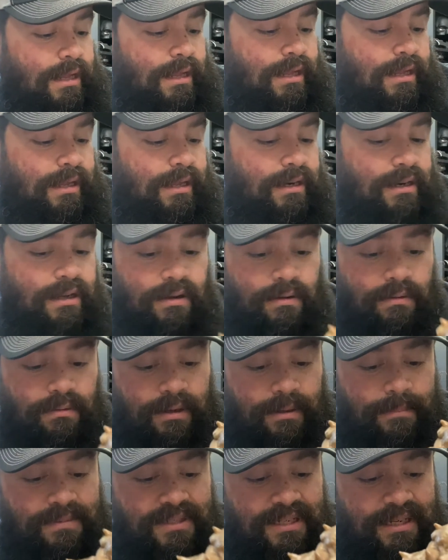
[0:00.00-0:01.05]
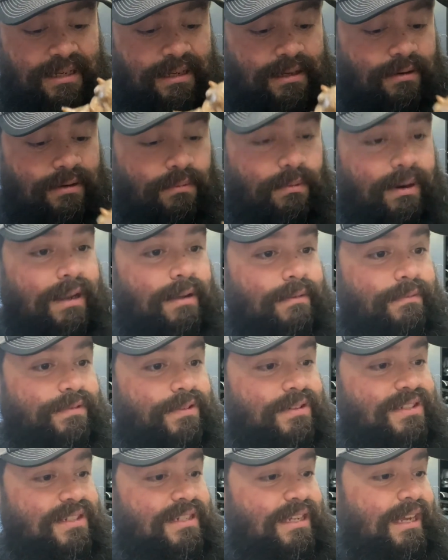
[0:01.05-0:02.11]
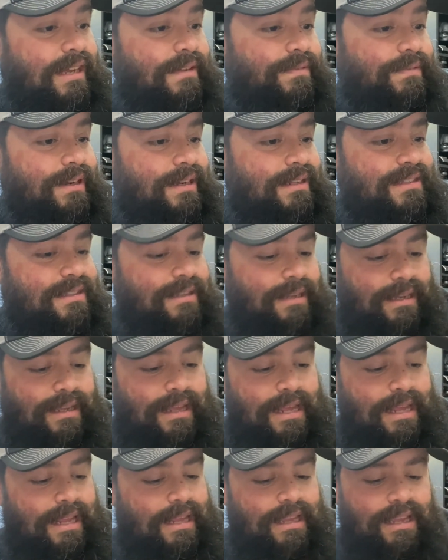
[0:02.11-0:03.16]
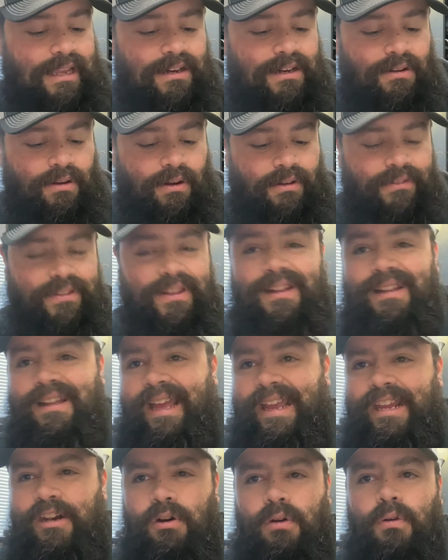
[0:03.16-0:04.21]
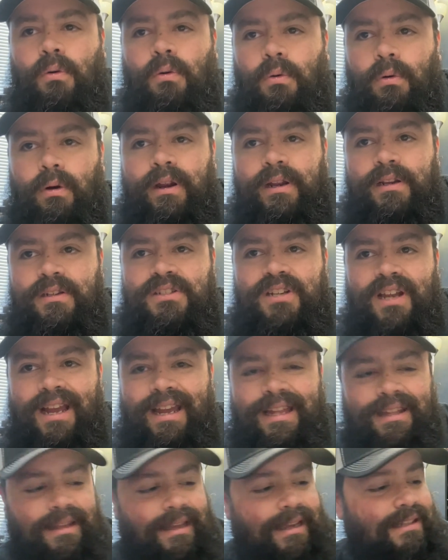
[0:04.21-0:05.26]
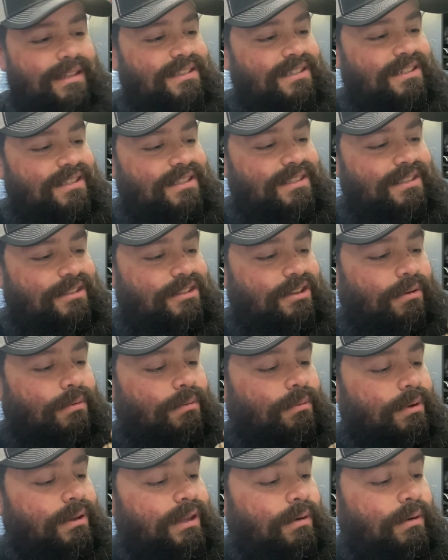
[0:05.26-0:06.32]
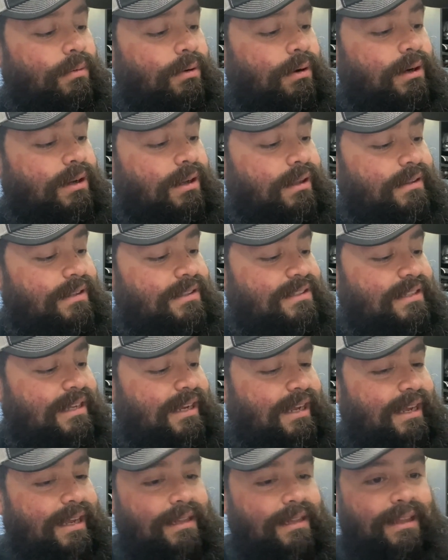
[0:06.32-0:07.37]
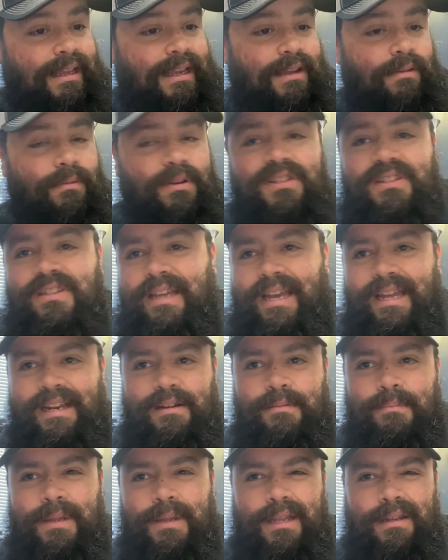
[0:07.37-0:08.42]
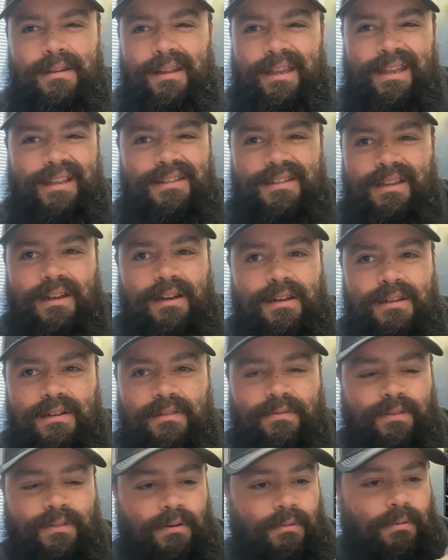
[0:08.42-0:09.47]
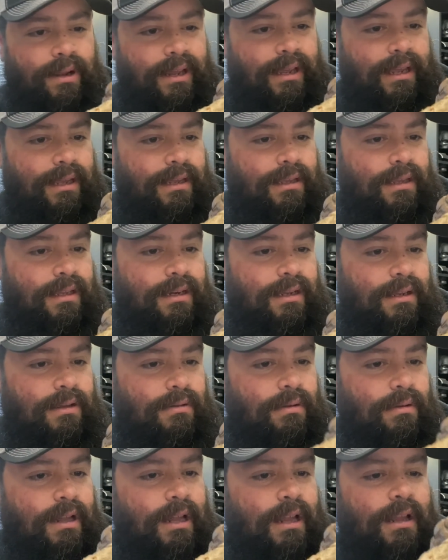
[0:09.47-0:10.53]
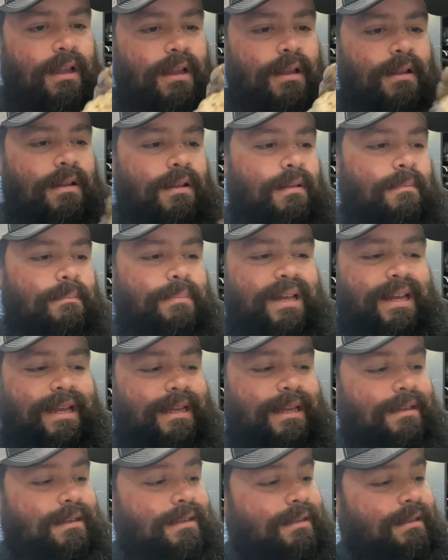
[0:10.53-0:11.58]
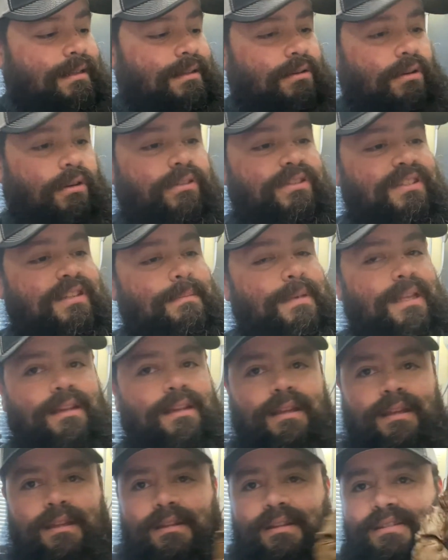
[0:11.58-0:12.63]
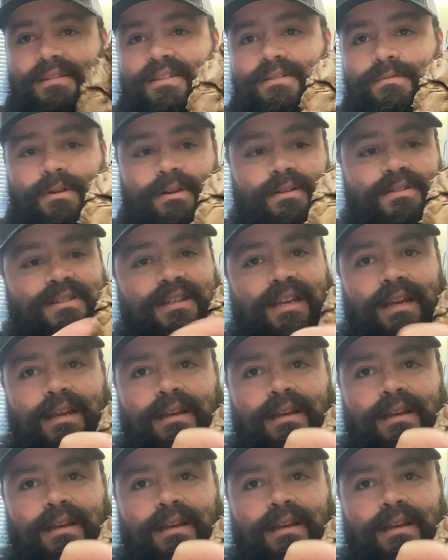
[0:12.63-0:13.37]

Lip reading: You know, I'm digging around for stuff, and it's like, you know, all the lighter orange highlights just don't really work on this guy. Like, I wish that had been, like, done a different way, you know? But ultimately, this is what I'll say.